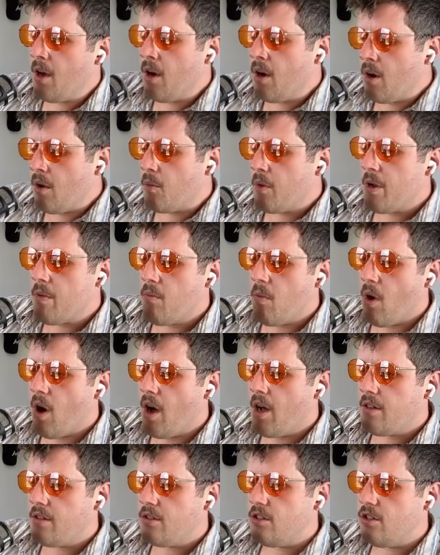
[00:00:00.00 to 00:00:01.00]
we
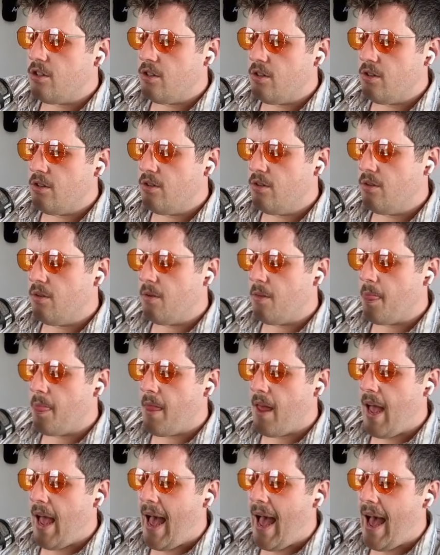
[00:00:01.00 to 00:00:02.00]
want to
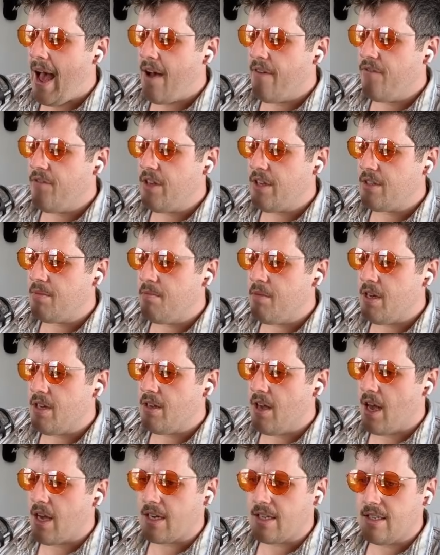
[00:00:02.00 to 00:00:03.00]
have this
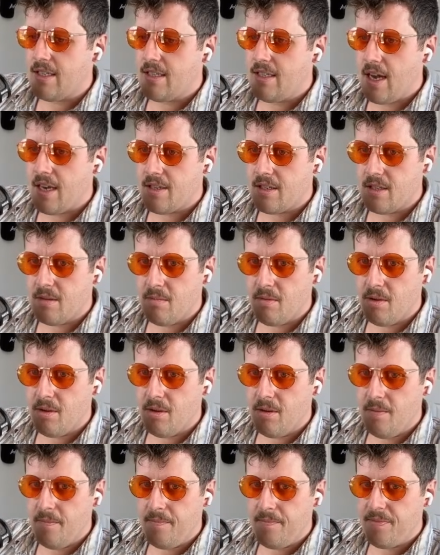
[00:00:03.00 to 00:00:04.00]
be
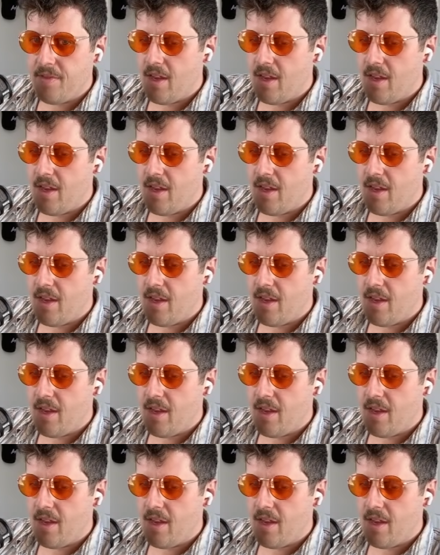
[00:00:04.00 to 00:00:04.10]
accessible